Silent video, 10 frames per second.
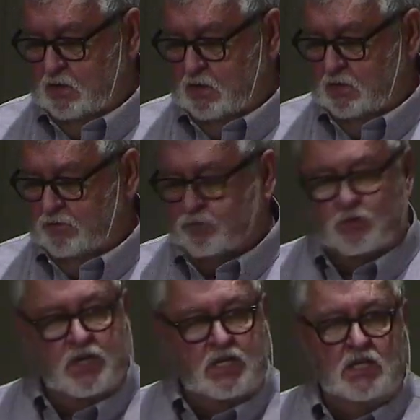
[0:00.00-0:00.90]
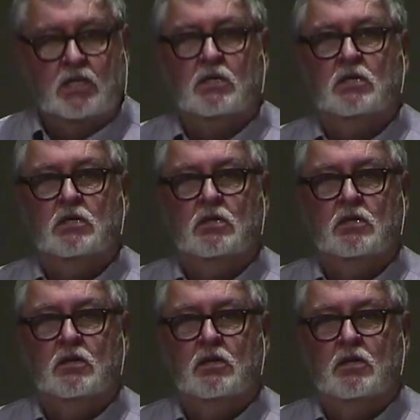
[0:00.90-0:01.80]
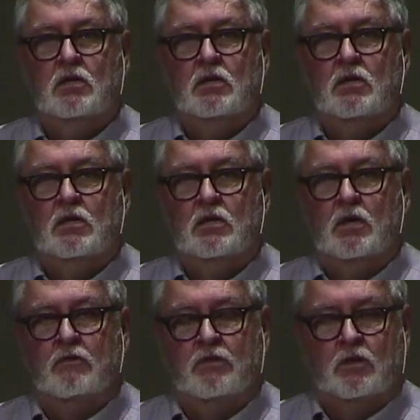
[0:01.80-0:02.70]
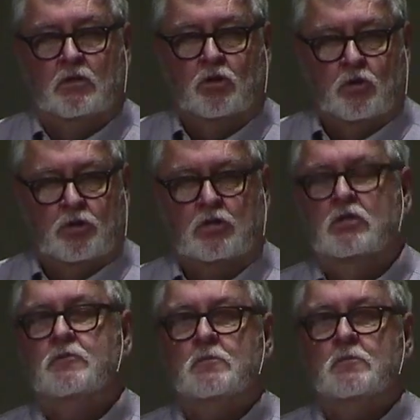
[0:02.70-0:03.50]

free of the hurt?